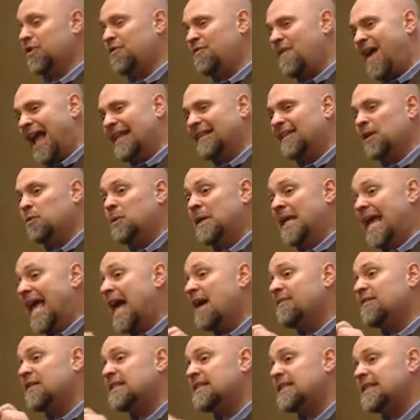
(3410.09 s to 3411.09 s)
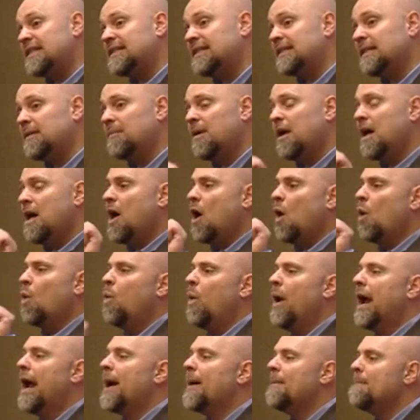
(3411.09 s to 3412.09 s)
The fact that we have a system
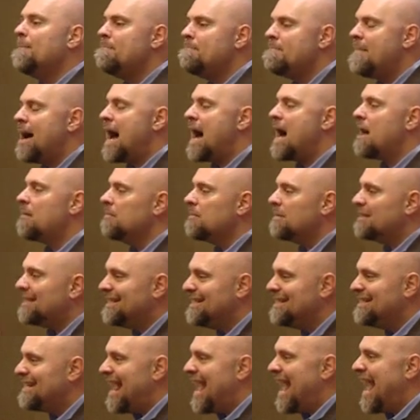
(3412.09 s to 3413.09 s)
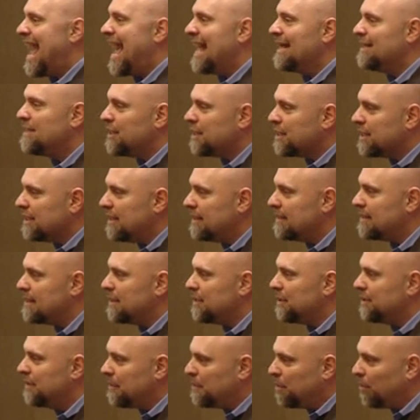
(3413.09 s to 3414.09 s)
where moms and dads are
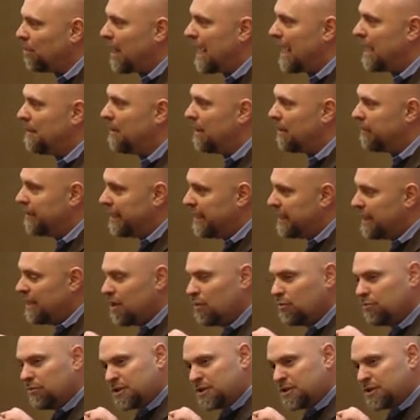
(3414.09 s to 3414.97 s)
considered the primary